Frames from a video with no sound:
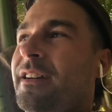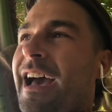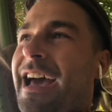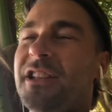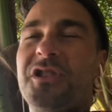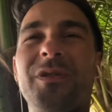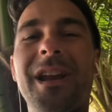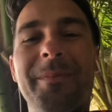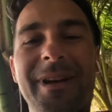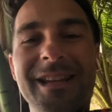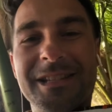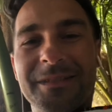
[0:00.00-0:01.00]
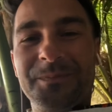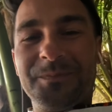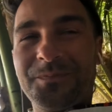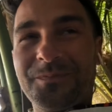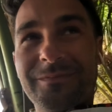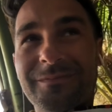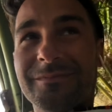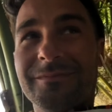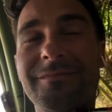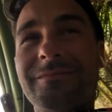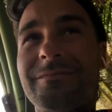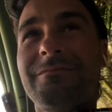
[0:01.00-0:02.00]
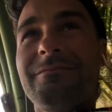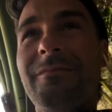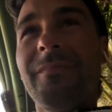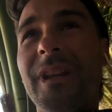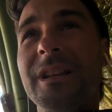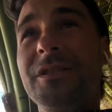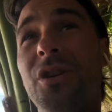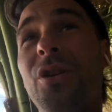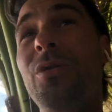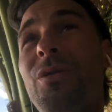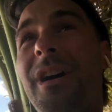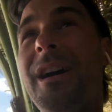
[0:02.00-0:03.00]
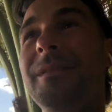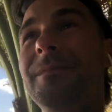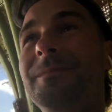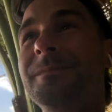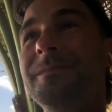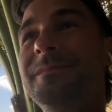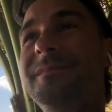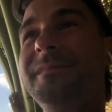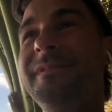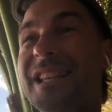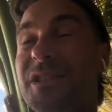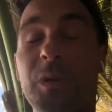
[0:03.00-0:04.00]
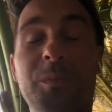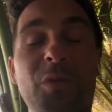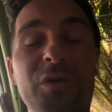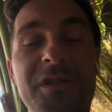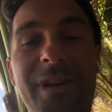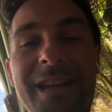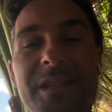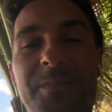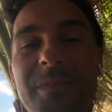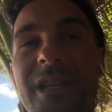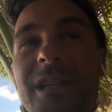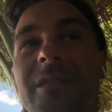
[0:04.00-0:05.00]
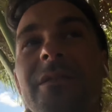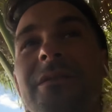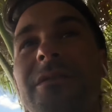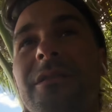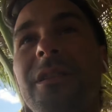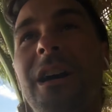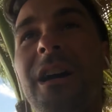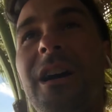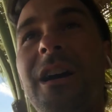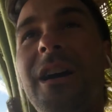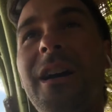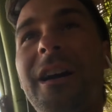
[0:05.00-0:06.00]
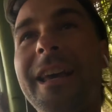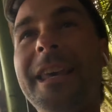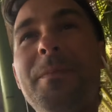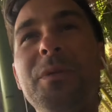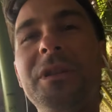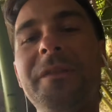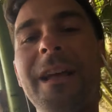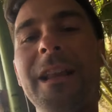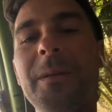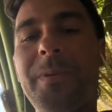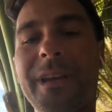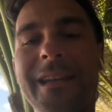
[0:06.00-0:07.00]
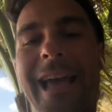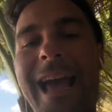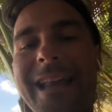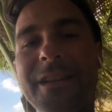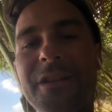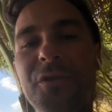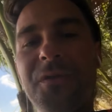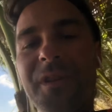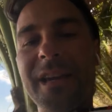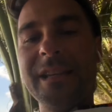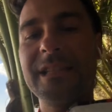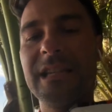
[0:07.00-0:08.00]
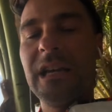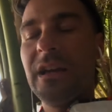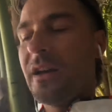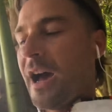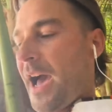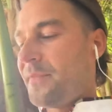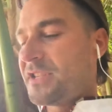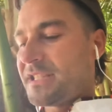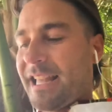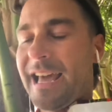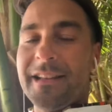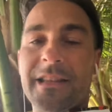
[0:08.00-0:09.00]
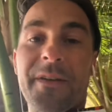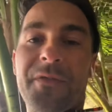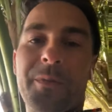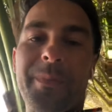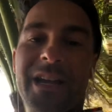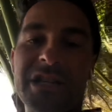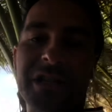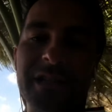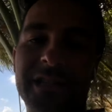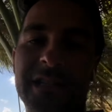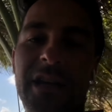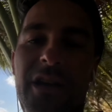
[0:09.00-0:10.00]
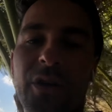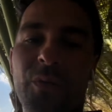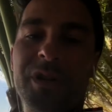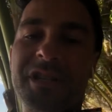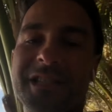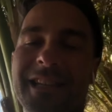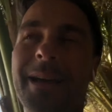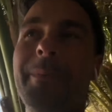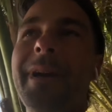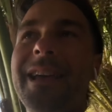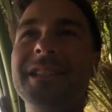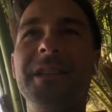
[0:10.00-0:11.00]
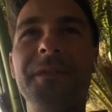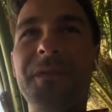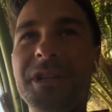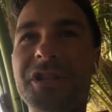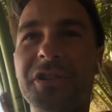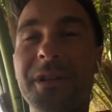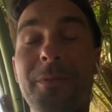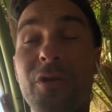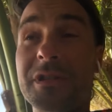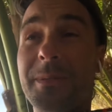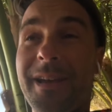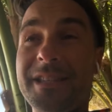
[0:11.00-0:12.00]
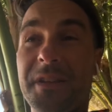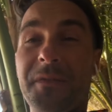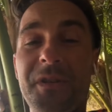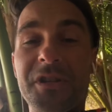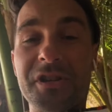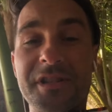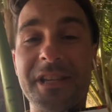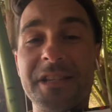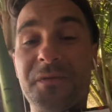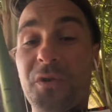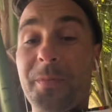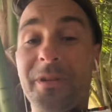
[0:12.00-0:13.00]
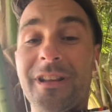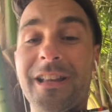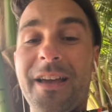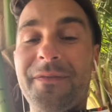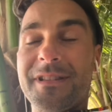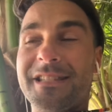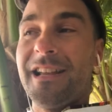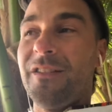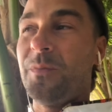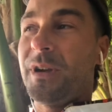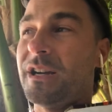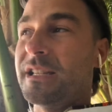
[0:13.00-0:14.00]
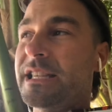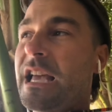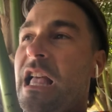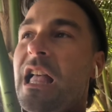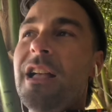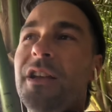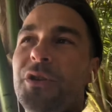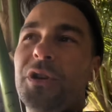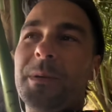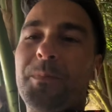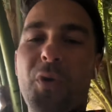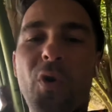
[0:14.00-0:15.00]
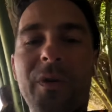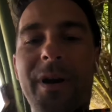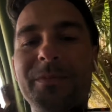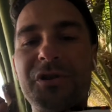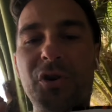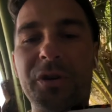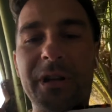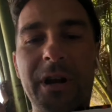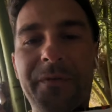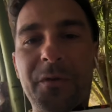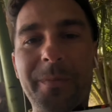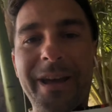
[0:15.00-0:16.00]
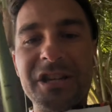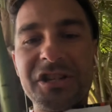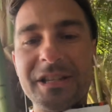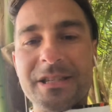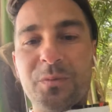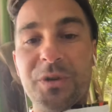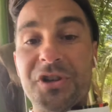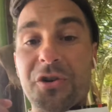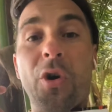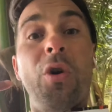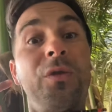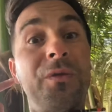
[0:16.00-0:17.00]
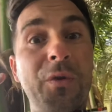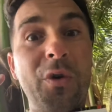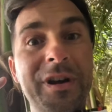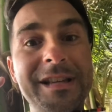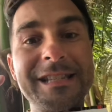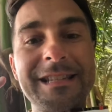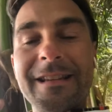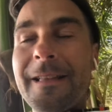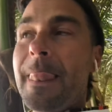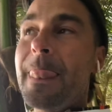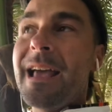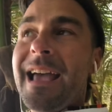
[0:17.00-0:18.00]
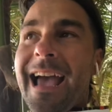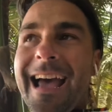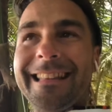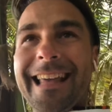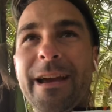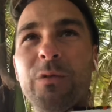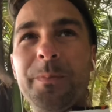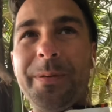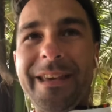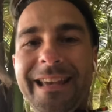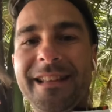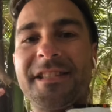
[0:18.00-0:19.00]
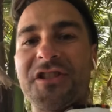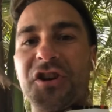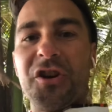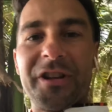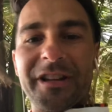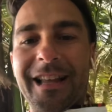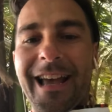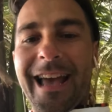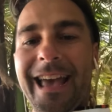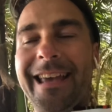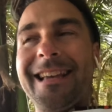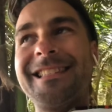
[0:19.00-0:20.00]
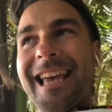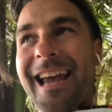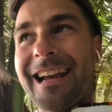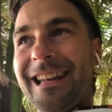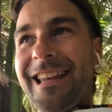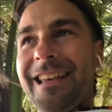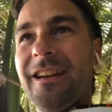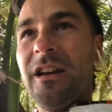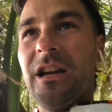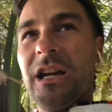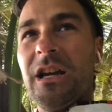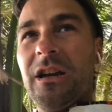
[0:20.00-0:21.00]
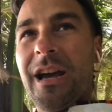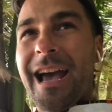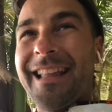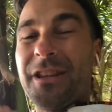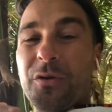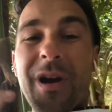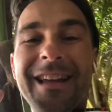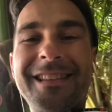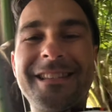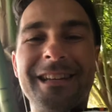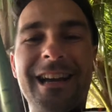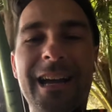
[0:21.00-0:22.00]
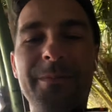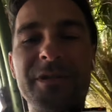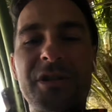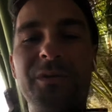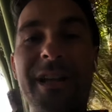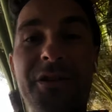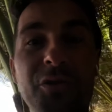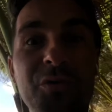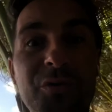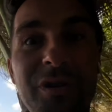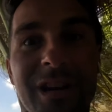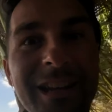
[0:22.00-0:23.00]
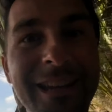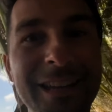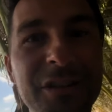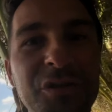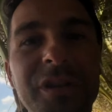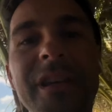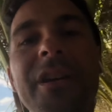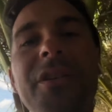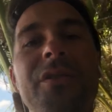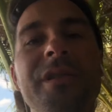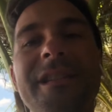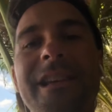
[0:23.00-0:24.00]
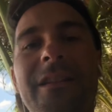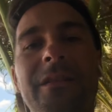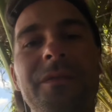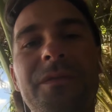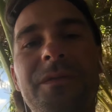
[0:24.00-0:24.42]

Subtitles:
And it's really amazing. So that's what motivates me. I keep on developing and adding new things. I've just added affirmations, which is an amazing feature, the most amazing feature since Formula Life itself, because you can program short affirmations with your own voice, and they will be inserted exactly at the right time, so that you really get to hear yourself.